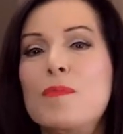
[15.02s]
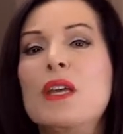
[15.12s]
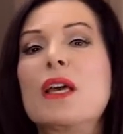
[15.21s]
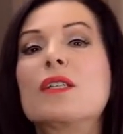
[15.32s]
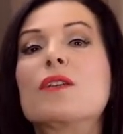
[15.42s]

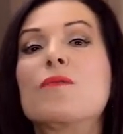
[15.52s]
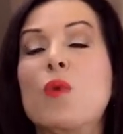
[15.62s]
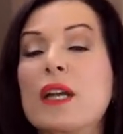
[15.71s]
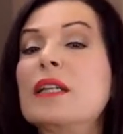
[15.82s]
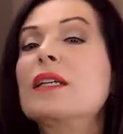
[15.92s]
because of
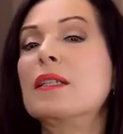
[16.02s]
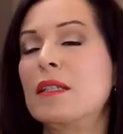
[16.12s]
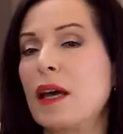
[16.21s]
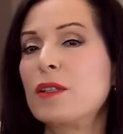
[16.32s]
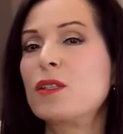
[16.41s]
what
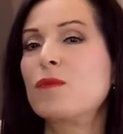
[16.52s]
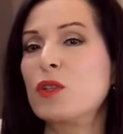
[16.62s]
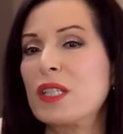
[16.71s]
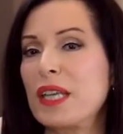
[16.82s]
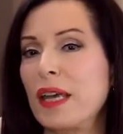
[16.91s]
it does
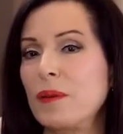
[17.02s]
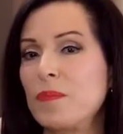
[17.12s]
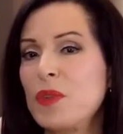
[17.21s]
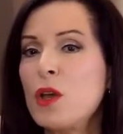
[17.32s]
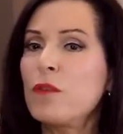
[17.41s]
for skin.
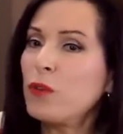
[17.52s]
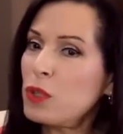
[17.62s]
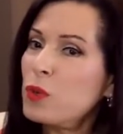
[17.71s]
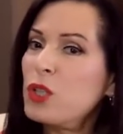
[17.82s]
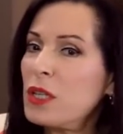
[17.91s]

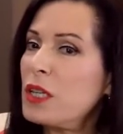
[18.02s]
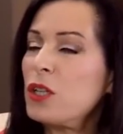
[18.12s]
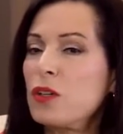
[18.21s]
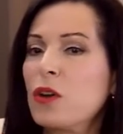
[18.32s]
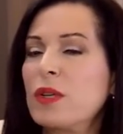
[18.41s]
First, what you need
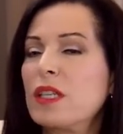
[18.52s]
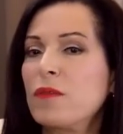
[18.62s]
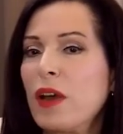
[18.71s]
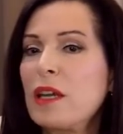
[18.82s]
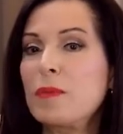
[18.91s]
to know is
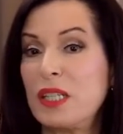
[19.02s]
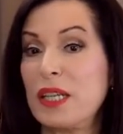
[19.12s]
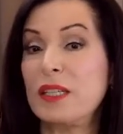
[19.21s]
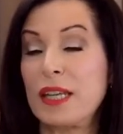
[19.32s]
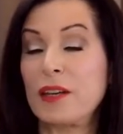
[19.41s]
that vitamin
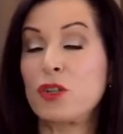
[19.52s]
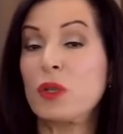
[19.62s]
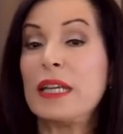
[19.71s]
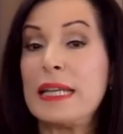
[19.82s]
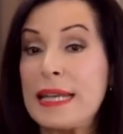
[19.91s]
C is
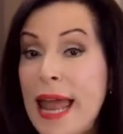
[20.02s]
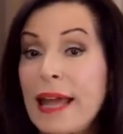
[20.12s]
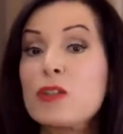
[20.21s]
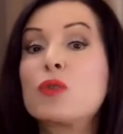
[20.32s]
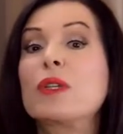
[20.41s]
actually
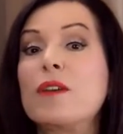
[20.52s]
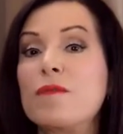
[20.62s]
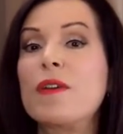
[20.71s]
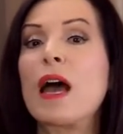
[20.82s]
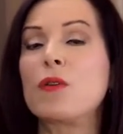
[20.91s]
naturally
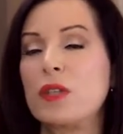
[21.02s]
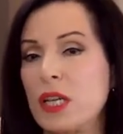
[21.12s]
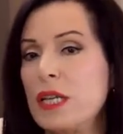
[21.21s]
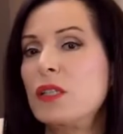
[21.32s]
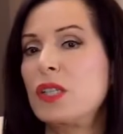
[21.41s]

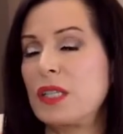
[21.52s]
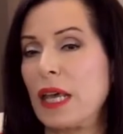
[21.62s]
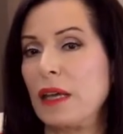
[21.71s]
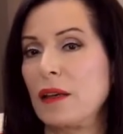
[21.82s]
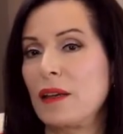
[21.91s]
found in
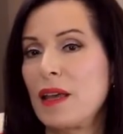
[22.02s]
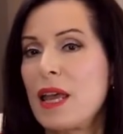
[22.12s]
skin.